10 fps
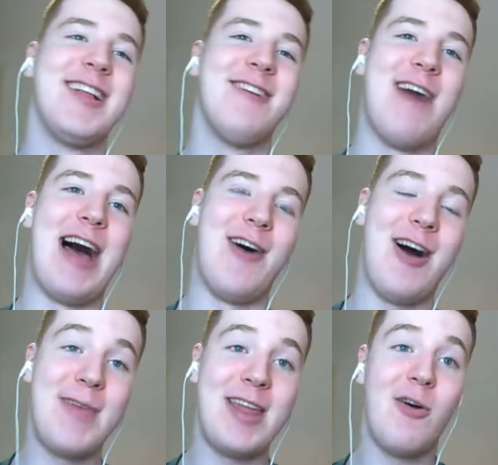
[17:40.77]
Wow.
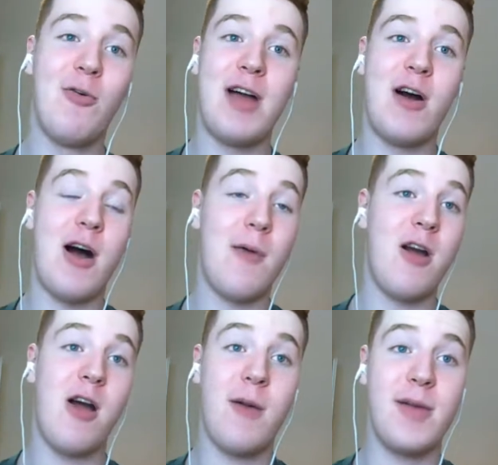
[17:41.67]
I mean, all
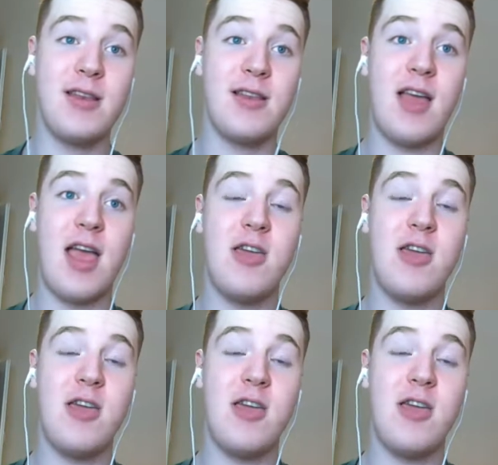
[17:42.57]
that. I mean,